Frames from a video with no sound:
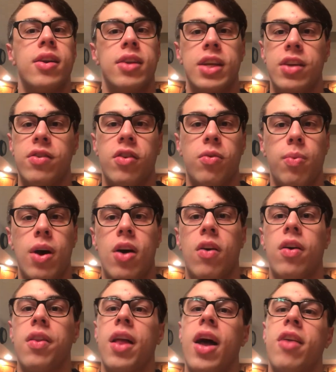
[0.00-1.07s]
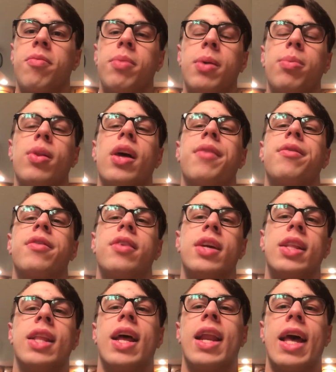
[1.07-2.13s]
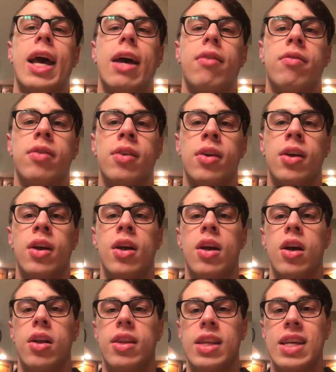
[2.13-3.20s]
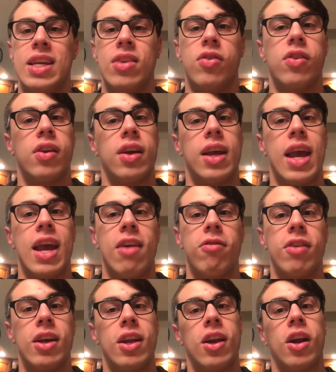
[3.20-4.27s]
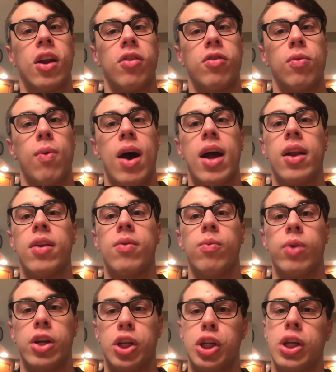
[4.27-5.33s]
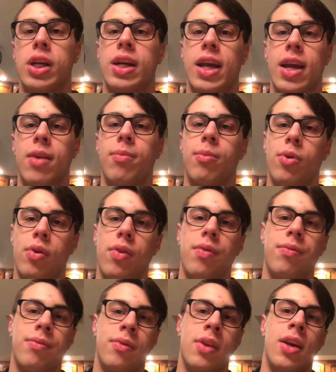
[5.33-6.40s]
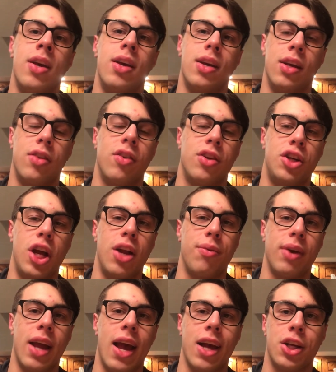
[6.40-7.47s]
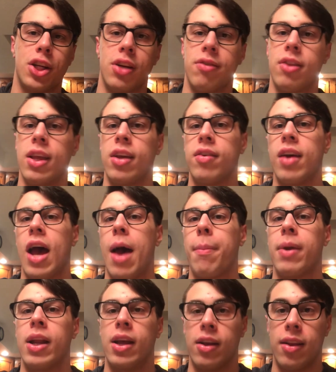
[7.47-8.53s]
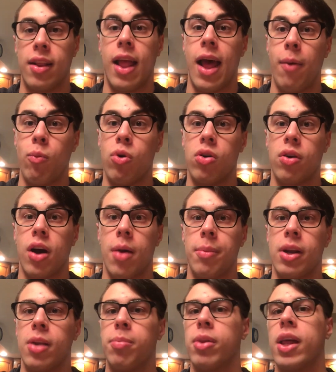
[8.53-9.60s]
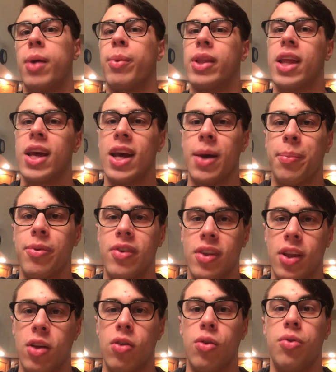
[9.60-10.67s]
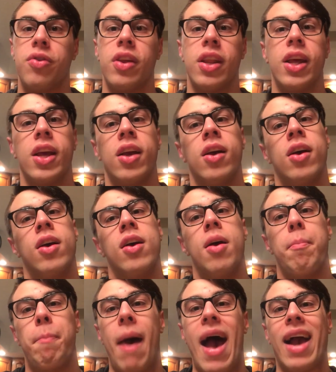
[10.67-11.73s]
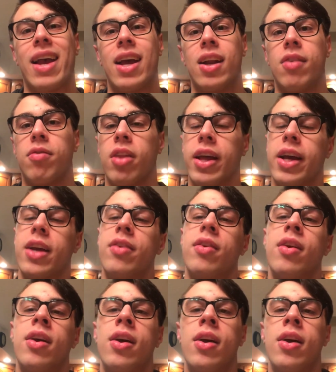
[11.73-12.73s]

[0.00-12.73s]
Knees as well. A lot of people I've seen that have knees to cave in on a squat, which again it's a chain reaction of things happening that will come into play with the hips and the glutes and the back end of legs,